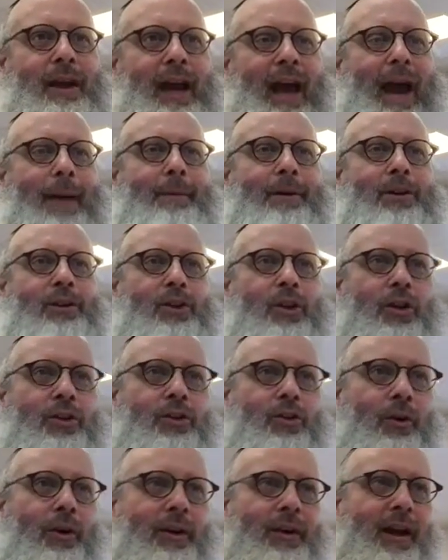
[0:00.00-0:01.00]
how much good's
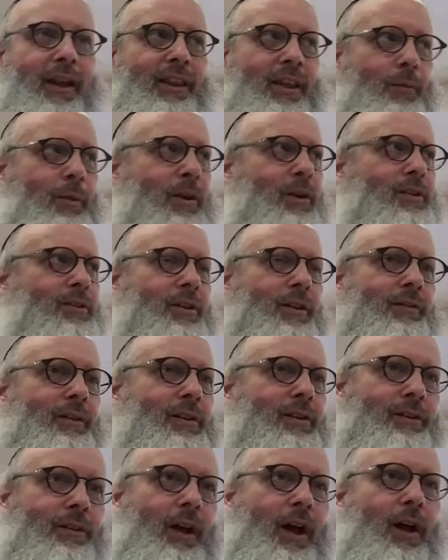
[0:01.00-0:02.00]
going on. Did we deserve
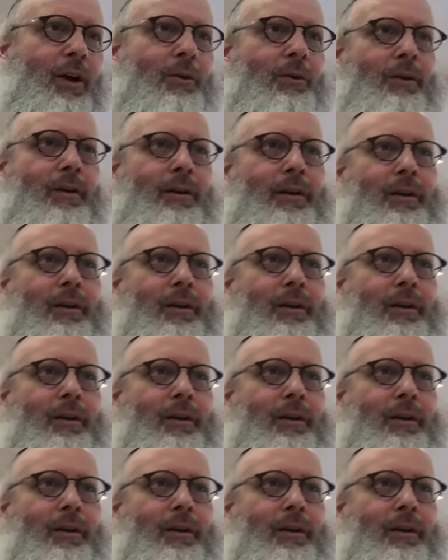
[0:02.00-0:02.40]
this? No.